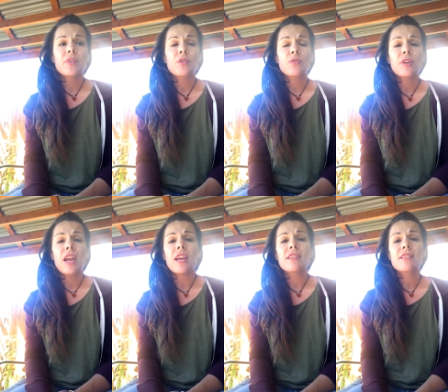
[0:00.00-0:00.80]

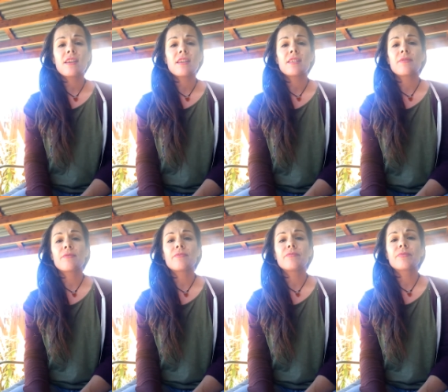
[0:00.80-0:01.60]
create uh,
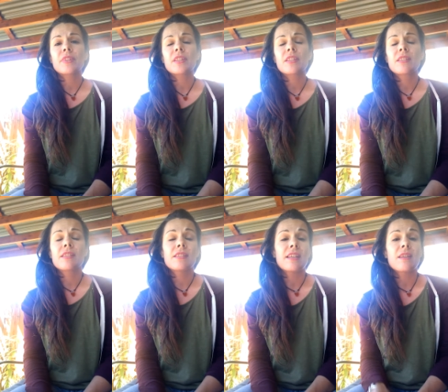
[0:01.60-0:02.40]

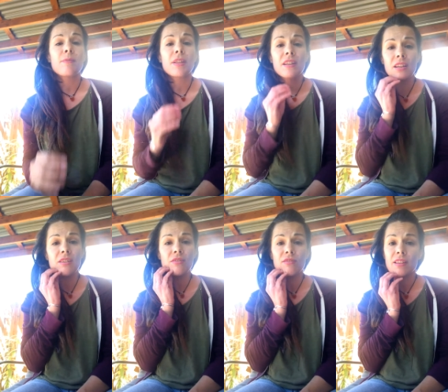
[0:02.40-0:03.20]
sustainability
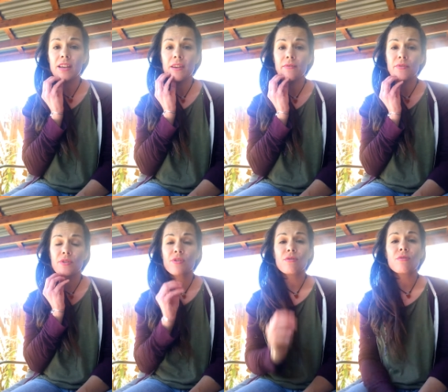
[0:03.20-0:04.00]
in your life
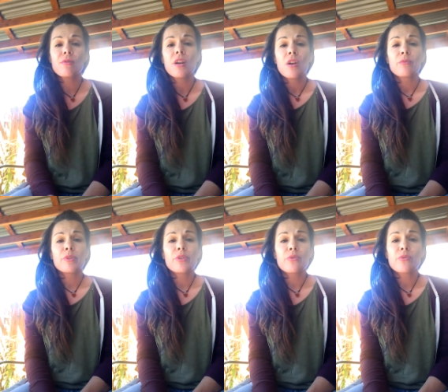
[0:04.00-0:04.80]
to
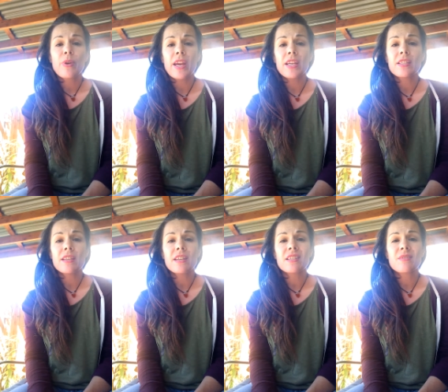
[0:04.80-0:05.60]
reduce
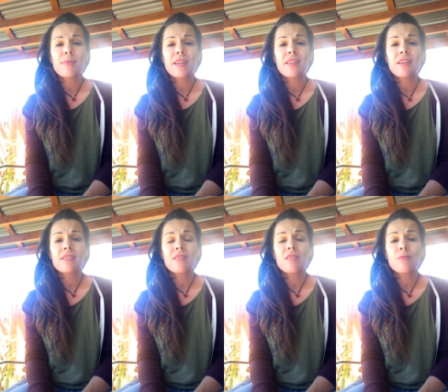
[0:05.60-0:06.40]
waste and just make
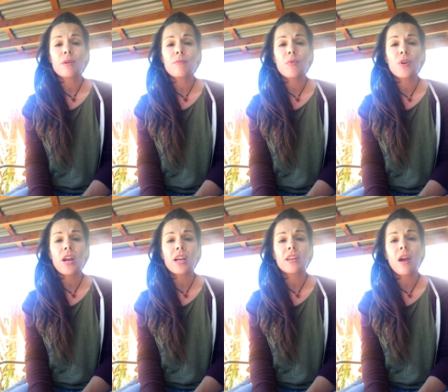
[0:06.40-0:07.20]
things a little bit more
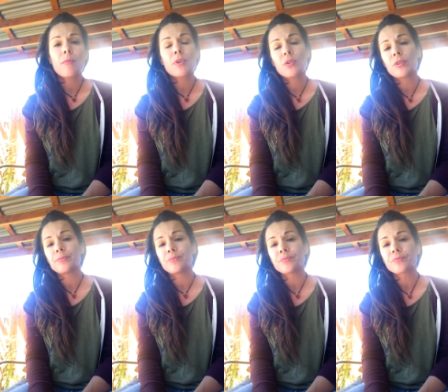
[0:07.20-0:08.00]

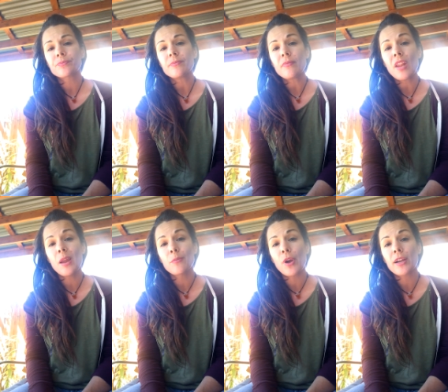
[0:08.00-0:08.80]
economical
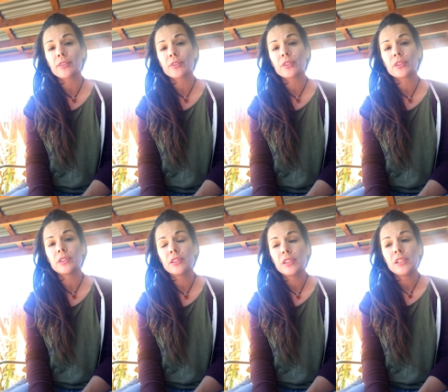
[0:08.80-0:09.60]
and
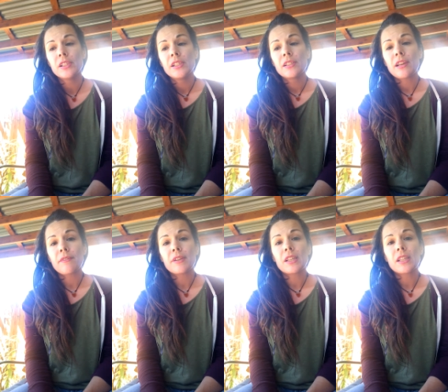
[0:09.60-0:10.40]
practical,
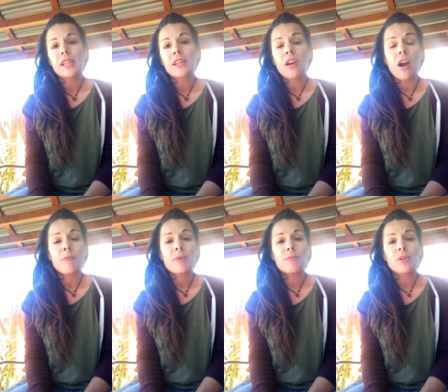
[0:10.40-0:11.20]
definitely
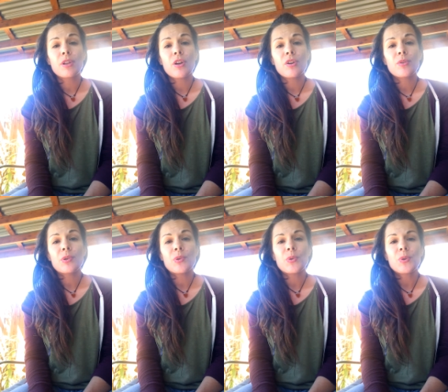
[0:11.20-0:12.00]
comment
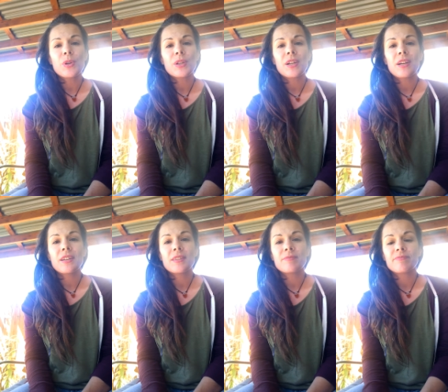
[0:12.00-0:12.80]
below or
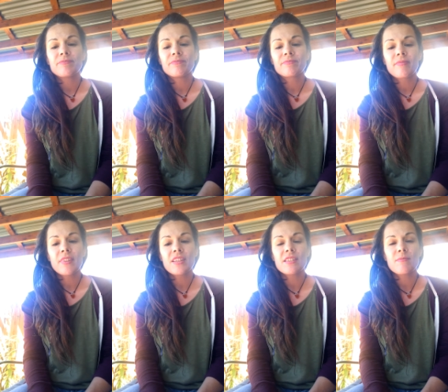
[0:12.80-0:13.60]
um,
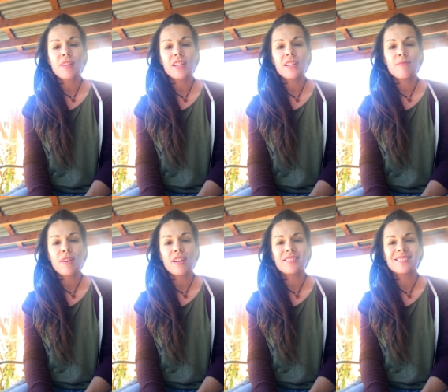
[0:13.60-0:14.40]
send me an
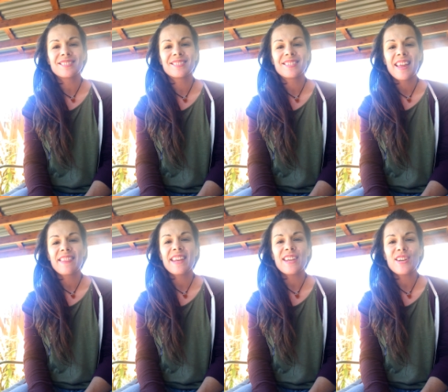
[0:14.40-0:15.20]
email.
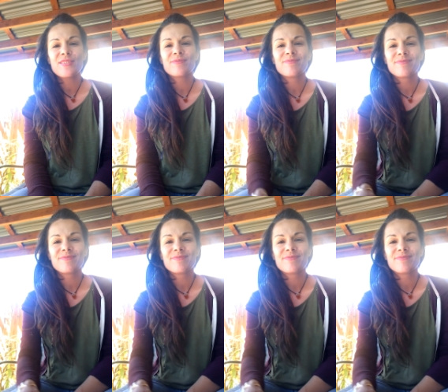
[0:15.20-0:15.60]
Thank you.